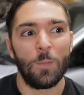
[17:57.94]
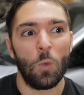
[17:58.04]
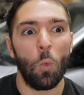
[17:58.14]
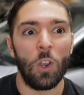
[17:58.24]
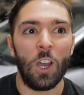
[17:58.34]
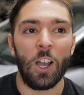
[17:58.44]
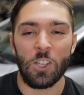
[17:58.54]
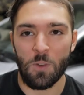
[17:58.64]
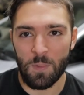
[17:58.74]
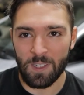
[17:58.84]

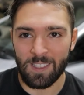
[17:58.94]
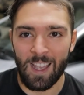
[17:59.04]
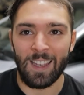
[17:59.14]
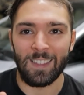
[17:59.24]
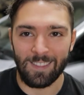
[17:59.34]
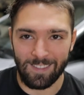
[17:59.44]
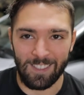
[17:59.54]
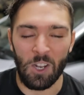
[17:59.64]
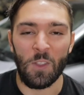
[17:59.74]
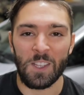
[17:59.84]
100%,
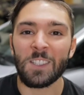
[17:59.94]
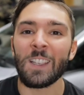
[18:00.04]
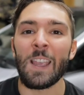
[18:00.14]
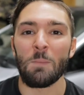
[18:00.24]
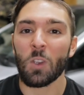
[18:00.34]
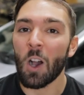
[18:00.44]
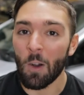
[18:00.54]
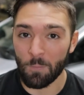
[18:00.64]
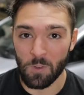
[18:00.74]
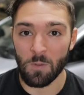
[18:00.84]
you know, the same
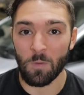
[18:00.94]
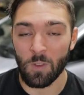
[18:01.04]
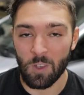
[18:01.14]
comfort,